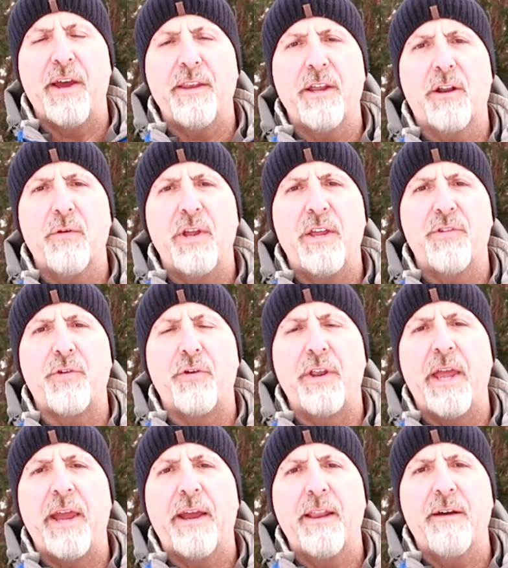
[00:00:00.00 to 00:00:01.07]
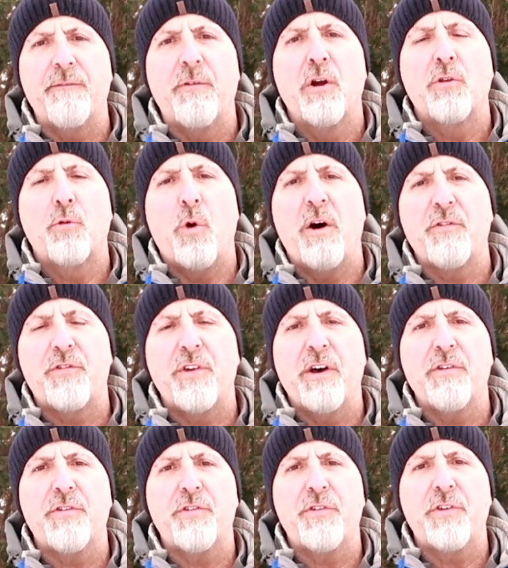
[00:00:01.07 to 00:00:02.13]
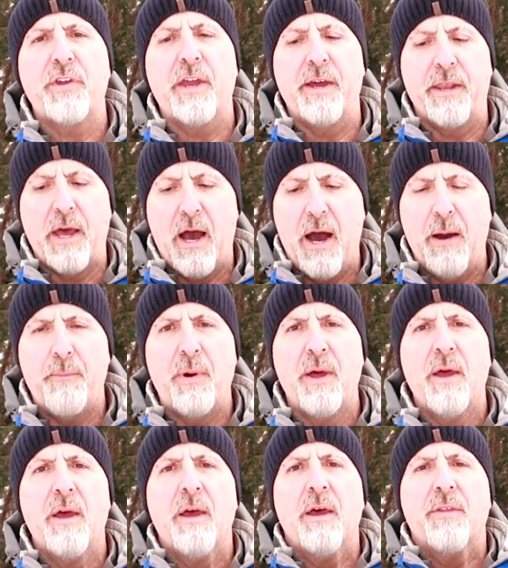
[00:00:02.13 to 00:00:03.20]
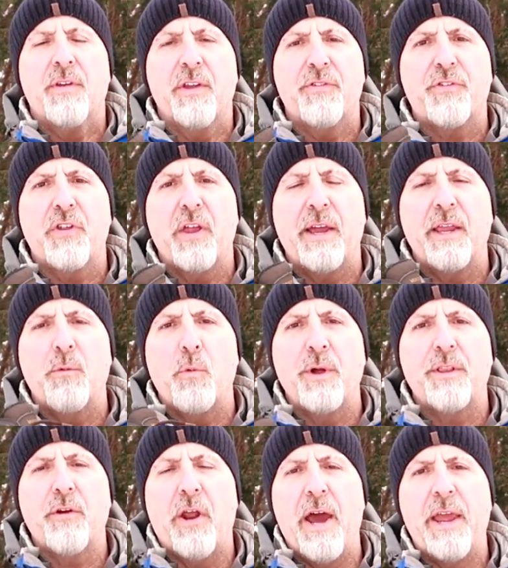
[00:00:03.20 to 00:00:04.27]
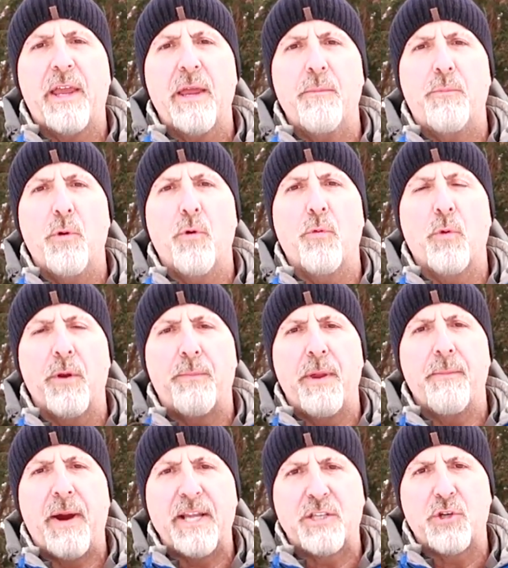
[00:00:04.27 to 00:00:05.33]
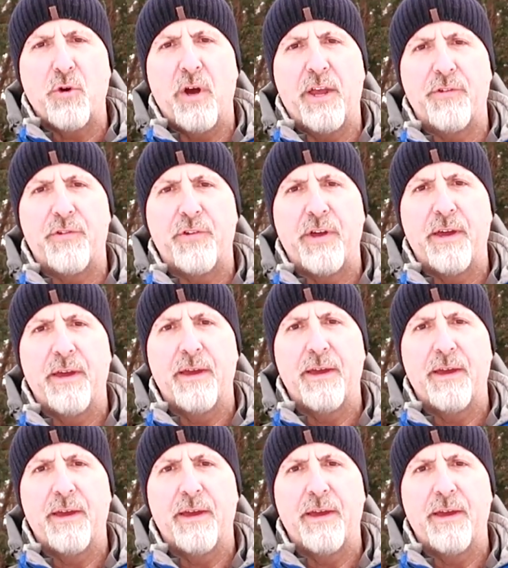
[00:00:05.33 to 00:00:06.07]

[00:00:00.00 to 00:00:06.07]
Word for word: ten degrees or negative twelve Celsius and up, the insulated winter hiking boot would be my choice.